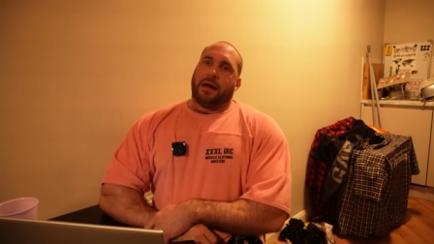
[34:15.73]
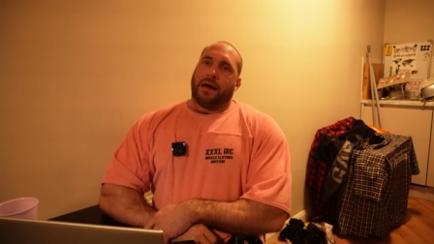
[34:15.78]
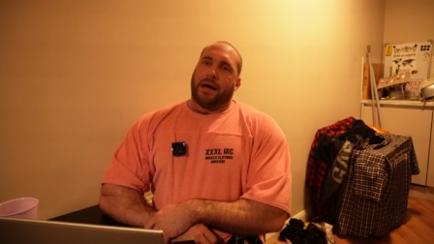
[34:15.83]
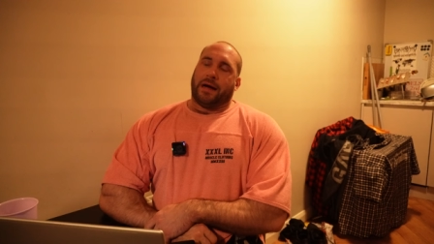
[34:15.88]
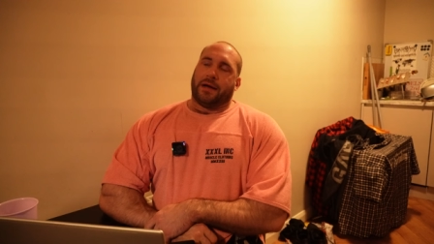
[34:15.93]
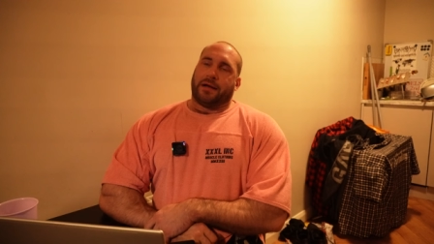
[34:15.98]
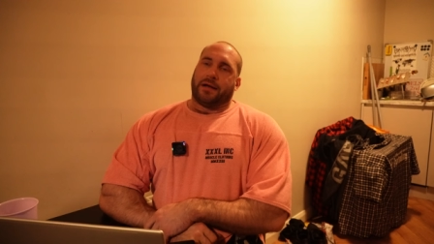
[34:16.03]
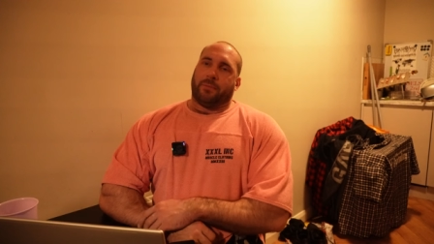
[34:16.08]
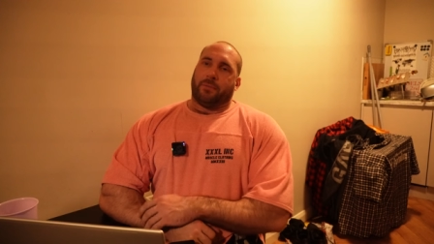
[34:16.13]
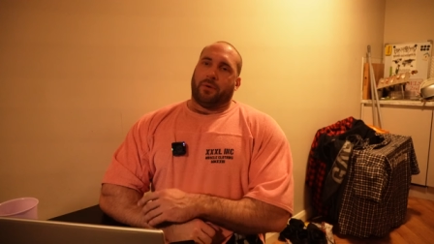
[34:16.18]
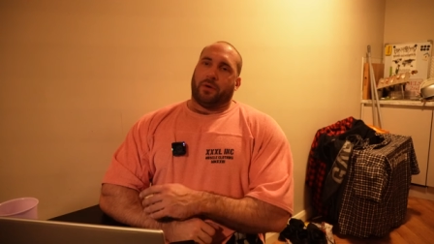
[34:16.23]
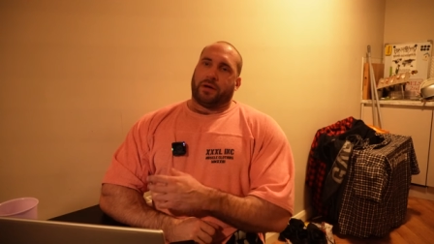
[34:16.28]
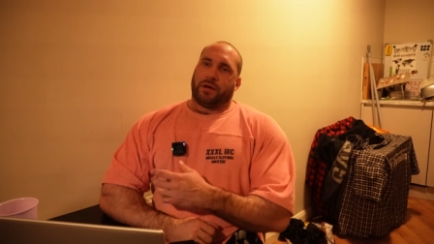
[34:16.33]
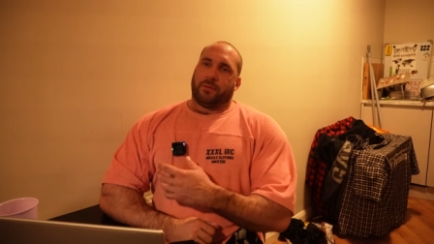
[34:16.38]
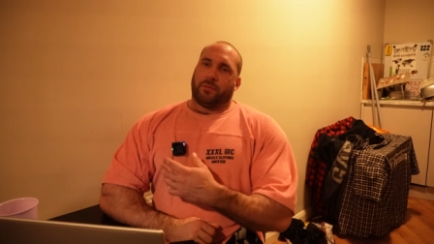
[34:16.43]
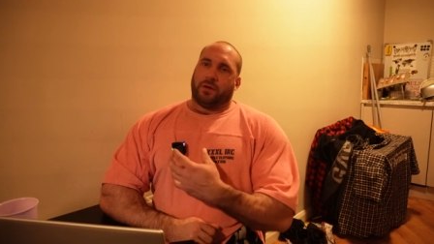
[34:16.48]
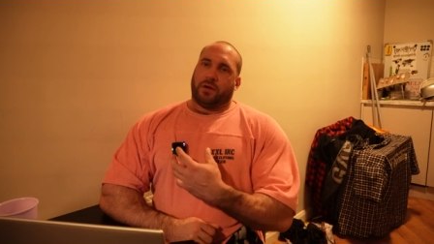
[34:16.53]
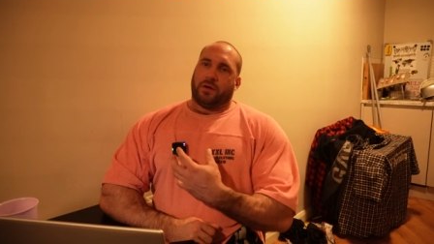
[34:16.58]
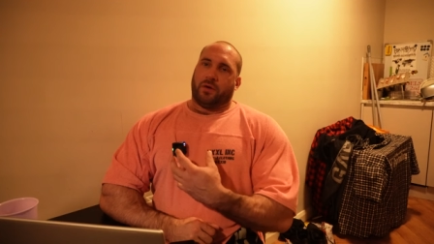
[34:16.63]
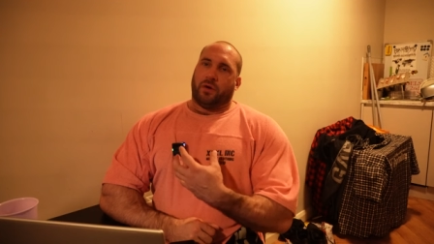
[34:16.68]
and your body
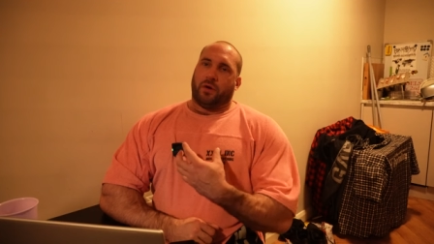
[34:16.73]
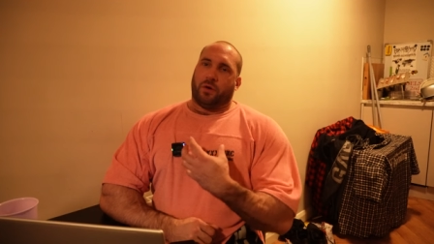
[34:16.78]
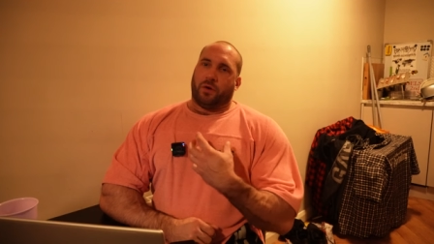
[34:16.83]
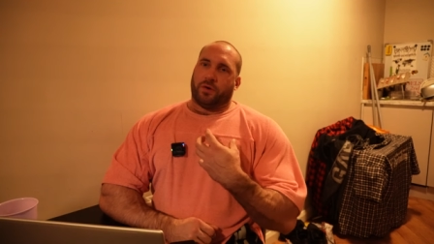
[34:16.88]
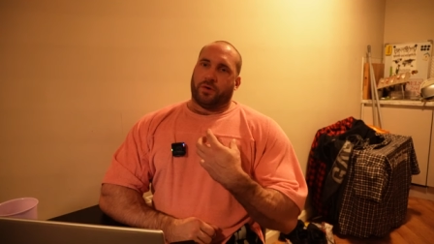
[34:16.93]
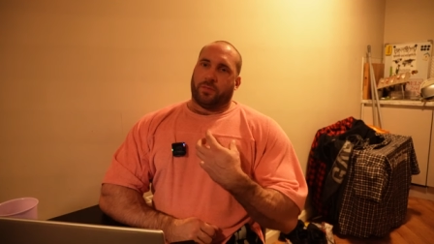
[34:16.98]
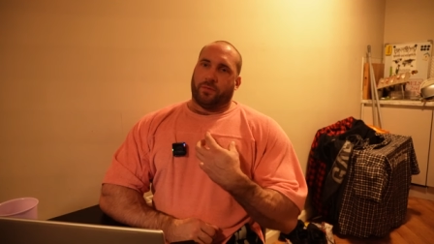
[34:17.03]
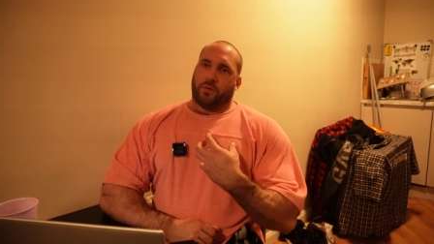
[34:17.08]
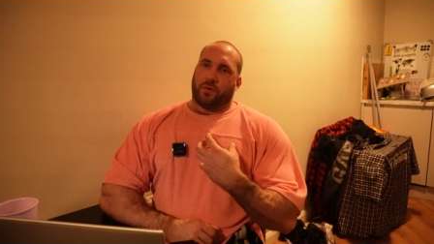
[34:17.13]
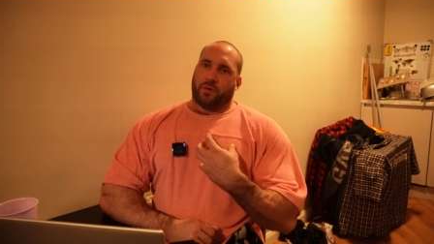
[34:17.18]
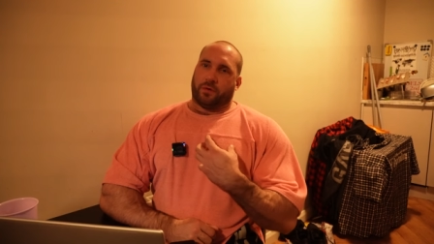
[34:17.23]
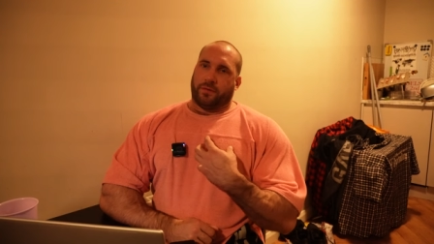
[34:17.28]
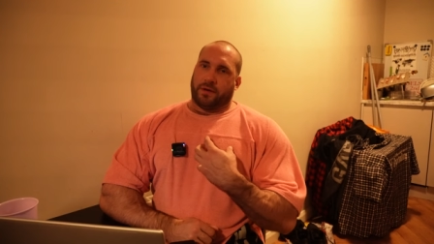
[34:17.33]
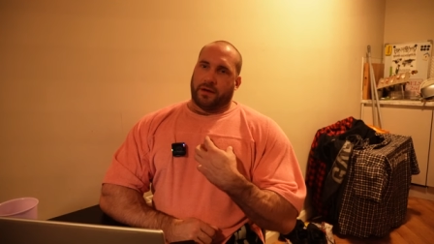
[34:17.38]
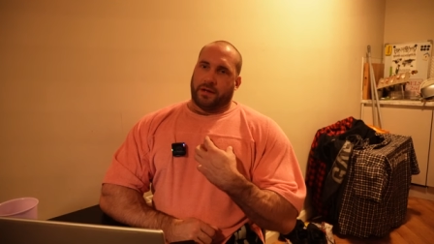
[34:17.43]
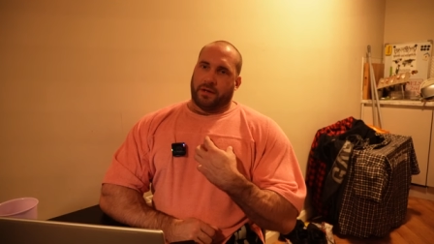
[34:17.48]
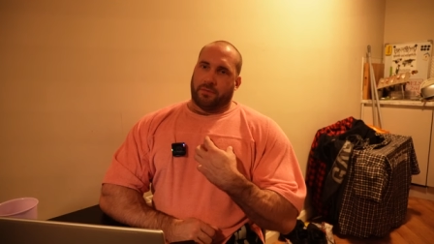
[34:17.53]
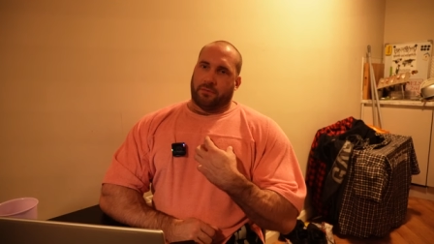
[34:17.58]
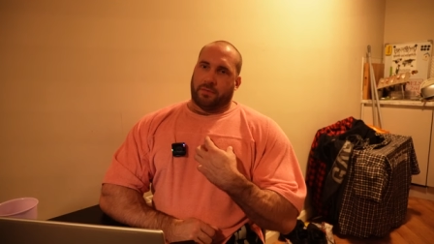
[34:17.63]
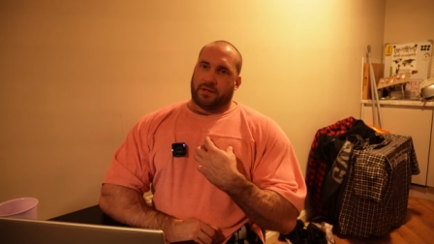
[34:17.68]
will hoard more of it
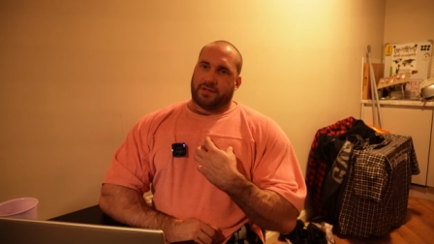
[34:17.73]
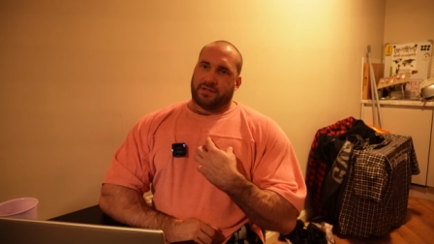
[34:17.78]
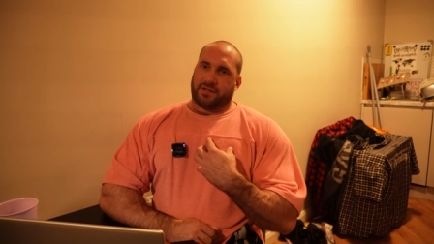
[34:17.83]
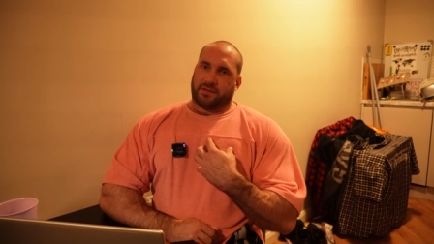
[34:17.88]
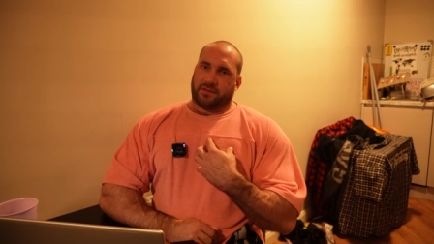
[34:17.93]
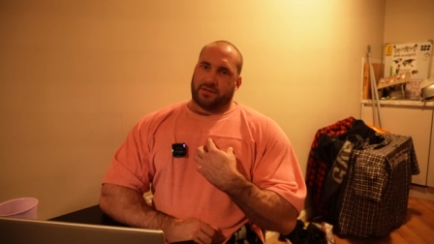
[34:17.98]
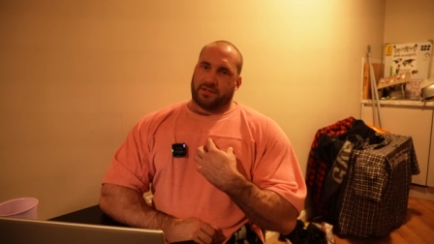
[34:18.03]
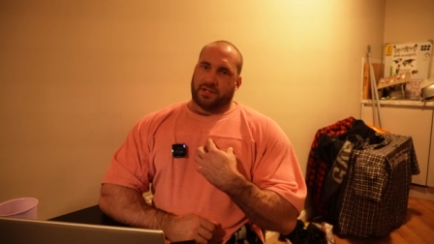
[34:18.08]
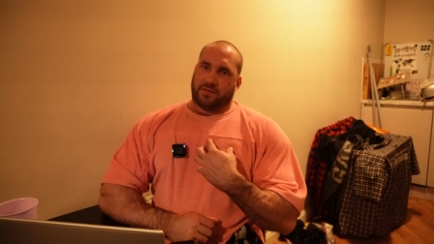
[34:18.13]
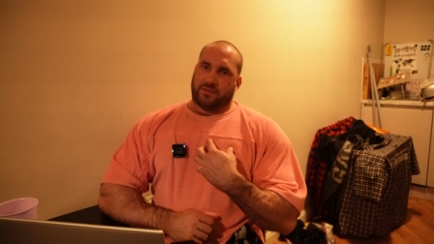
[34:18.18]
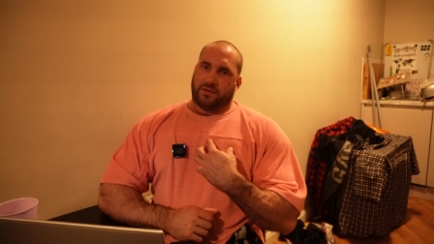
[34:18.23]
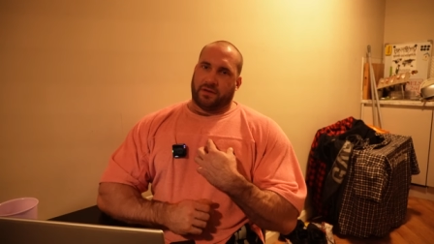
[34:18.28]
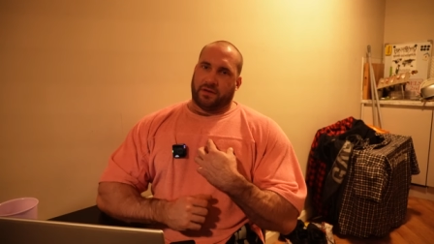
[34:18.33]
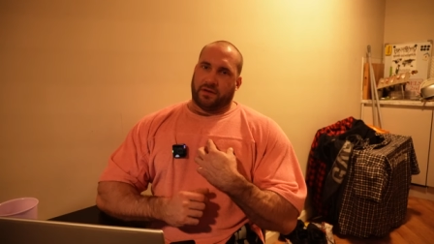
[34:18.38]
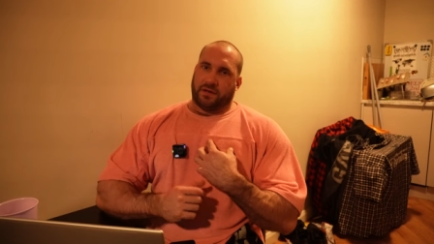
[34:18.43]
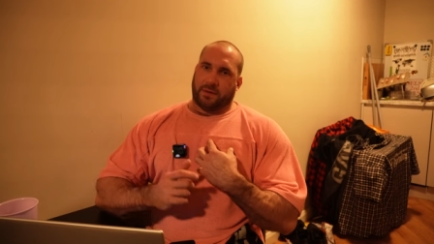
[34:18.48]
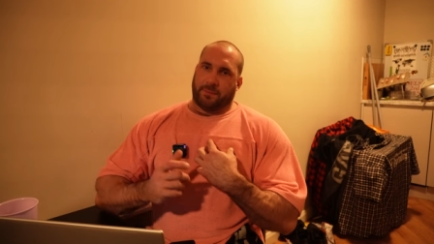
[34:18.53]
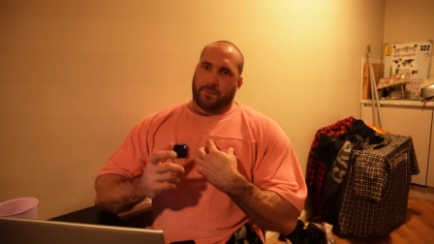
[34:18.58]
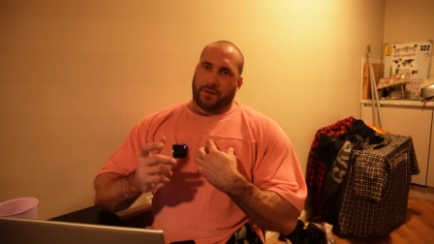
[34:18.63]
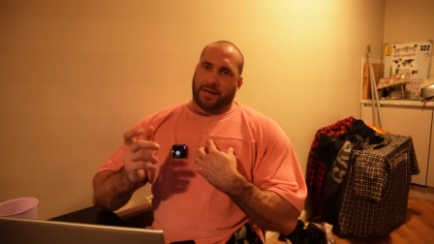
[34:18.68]
in the muscles if you
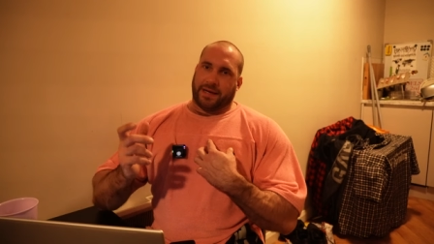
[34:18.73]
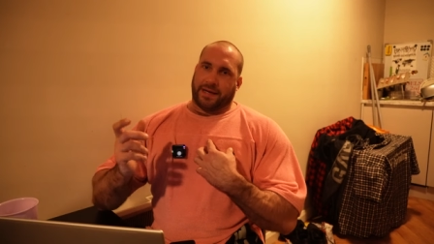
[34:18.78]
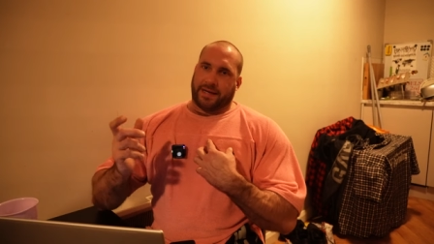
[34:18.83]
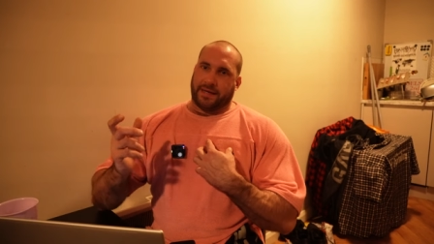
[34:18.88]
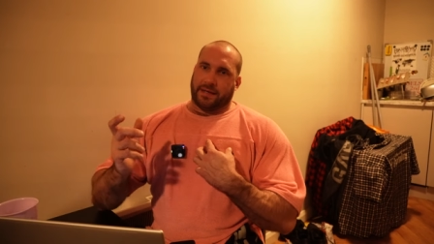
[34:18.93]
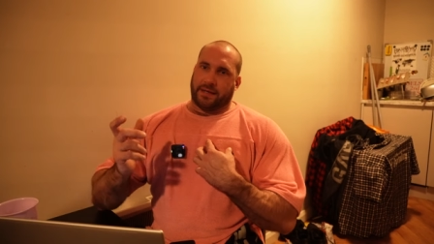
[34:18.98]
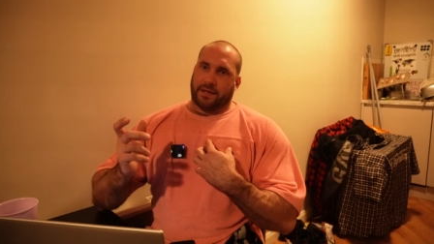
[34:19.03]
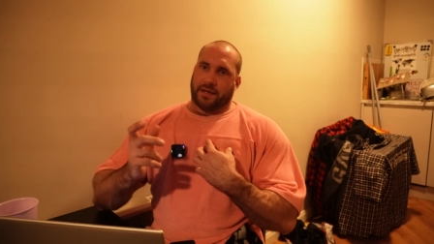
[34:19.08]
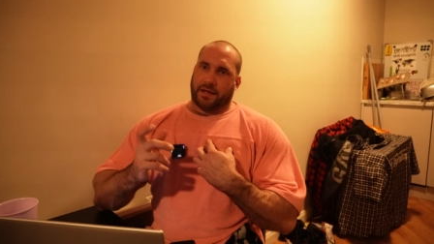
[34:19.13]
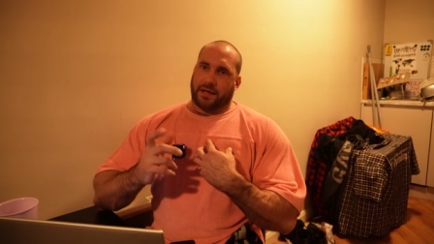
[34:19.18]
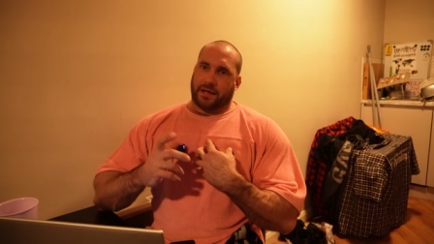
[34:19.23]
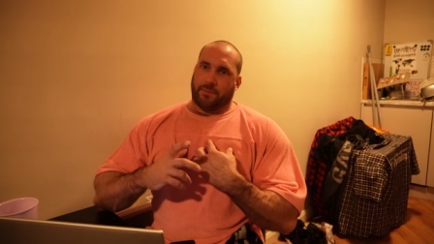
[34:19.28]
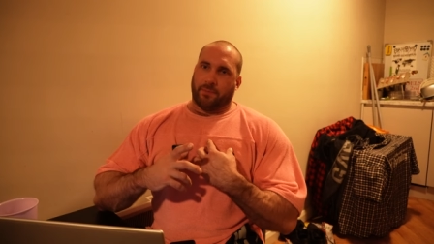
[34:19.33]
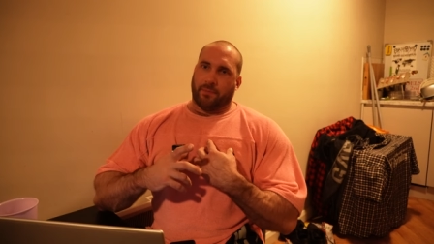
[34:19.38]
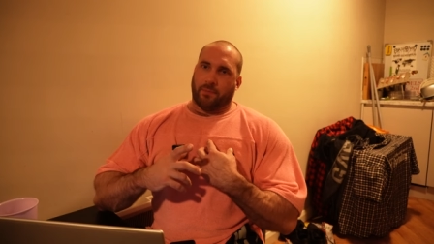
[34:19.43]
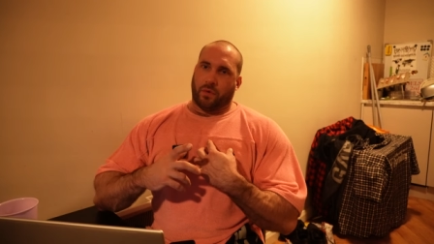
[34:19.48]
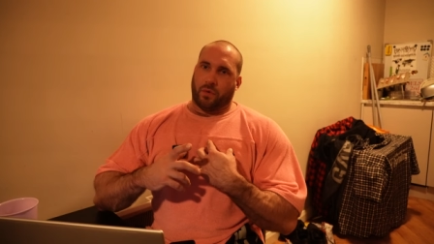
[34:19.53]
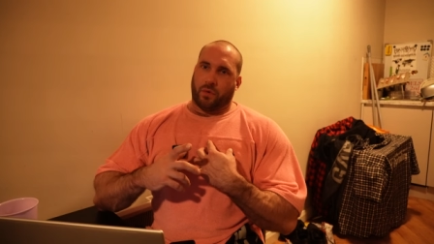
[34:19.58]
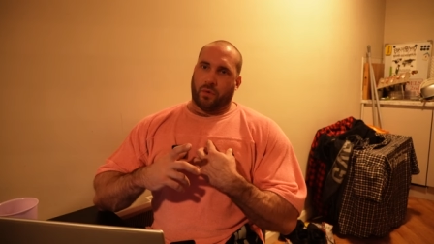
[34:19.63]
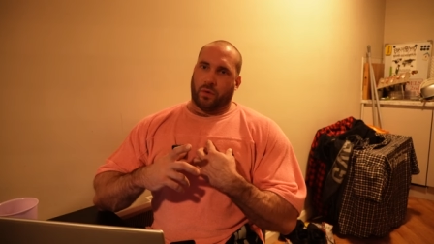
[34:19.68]
deplete like
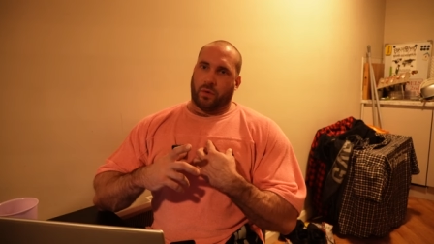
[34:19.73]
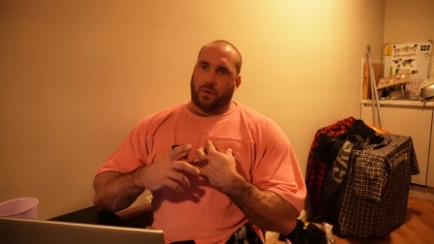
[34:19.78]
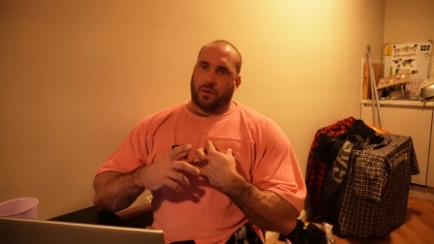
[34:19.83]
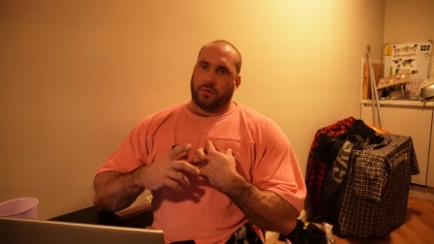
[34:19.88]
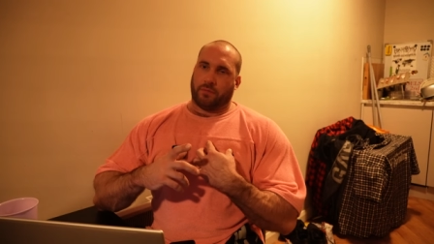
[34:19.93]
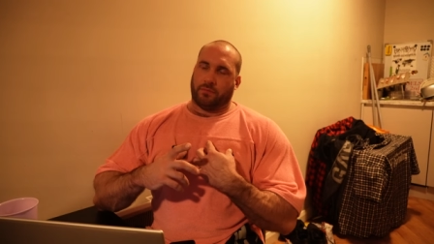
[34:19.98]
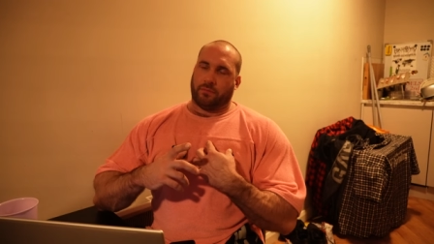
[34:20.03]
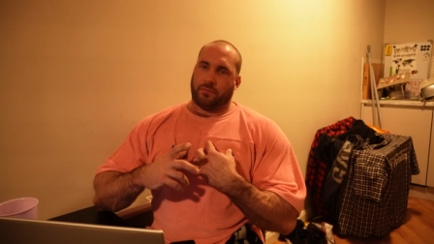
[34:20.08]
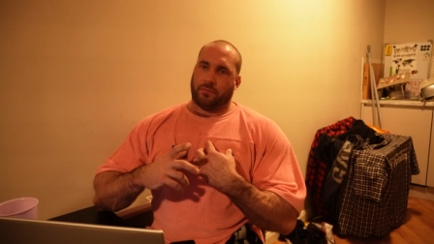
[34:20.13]
more